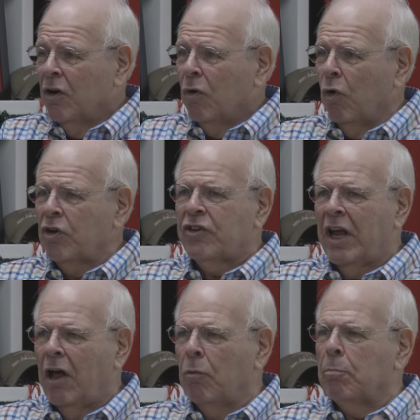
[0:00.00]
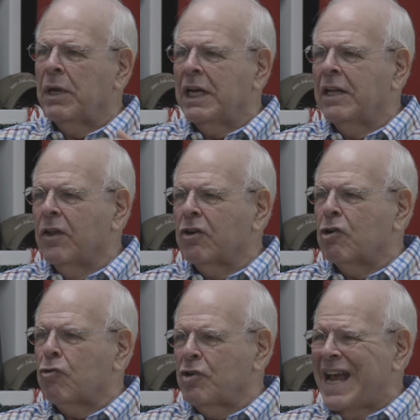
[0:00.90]
or to help me in the
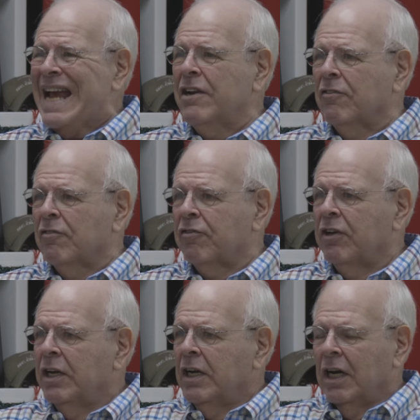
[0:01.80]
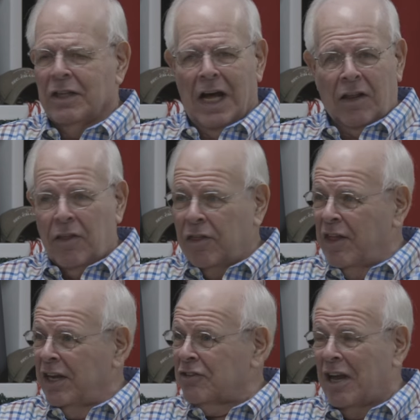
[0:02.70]
creative. A lot of the
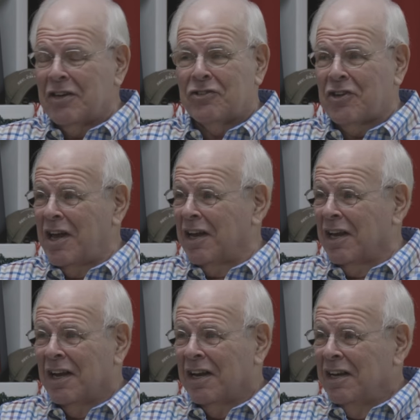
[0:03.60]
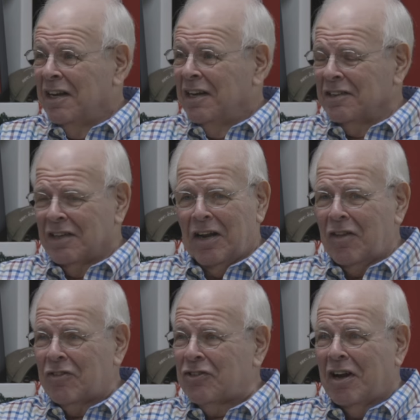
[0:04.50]
things I say, a lot
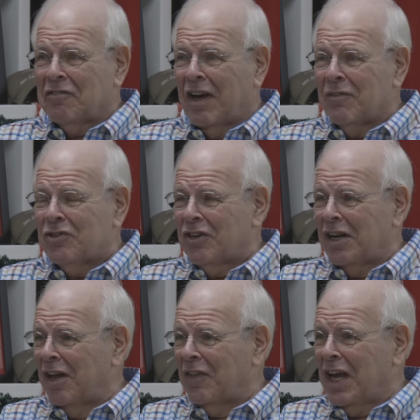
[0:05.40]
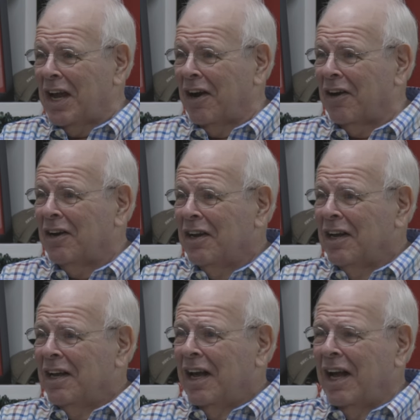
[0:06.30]
of the stuff I've said on the air
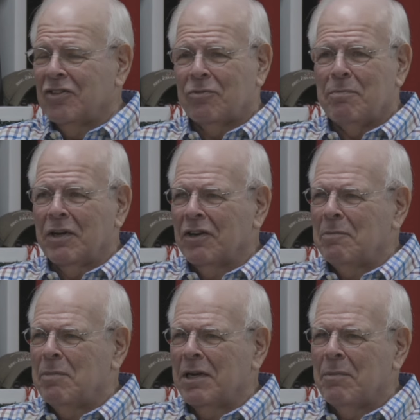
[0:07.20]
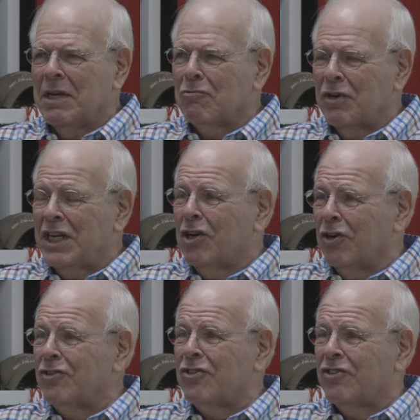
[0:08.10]
has merely been me
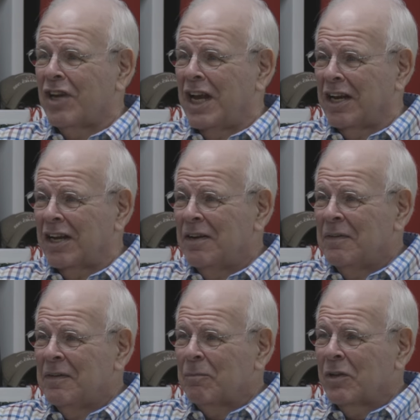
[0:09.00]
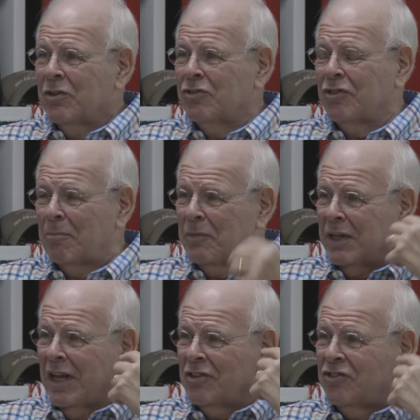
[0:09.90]
regurgitating
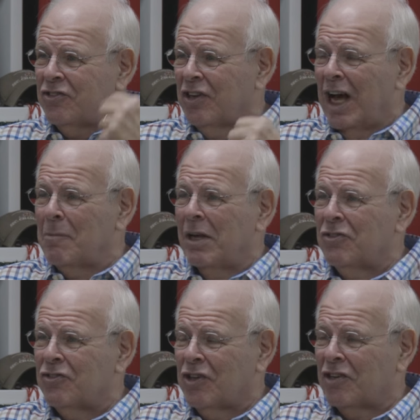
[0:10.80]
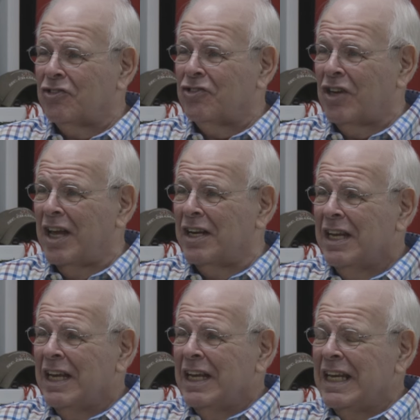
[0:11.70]
something that Tom has just said
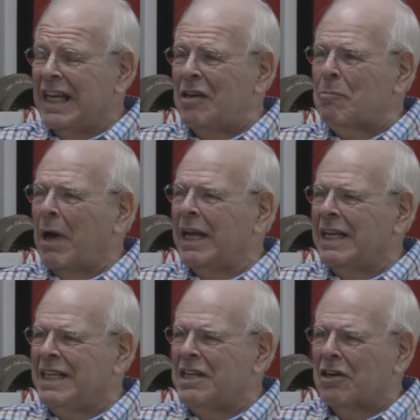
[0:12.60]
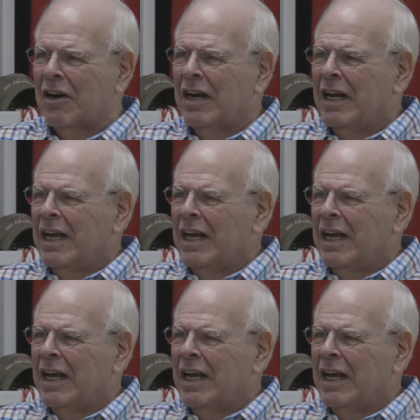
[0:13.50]
in my ear.